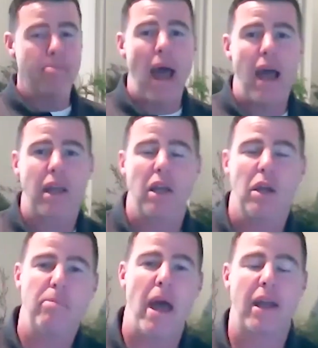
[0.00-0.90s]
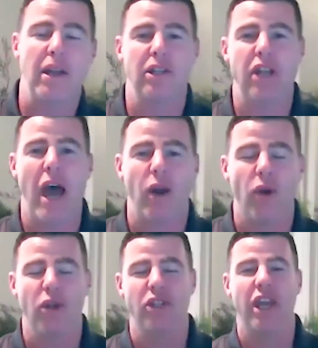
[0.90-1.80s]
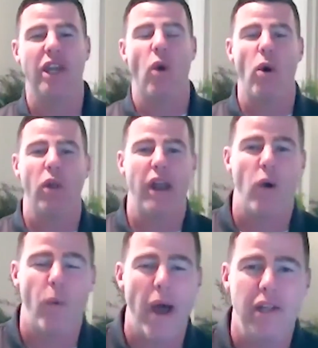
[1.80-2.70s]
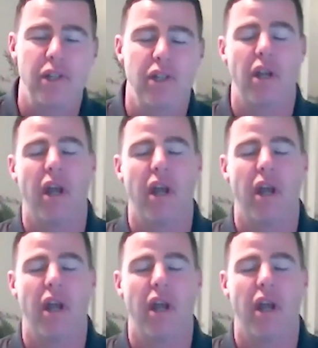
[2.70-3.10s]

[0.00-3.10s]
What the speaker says: back in the saddle, as they call it out west,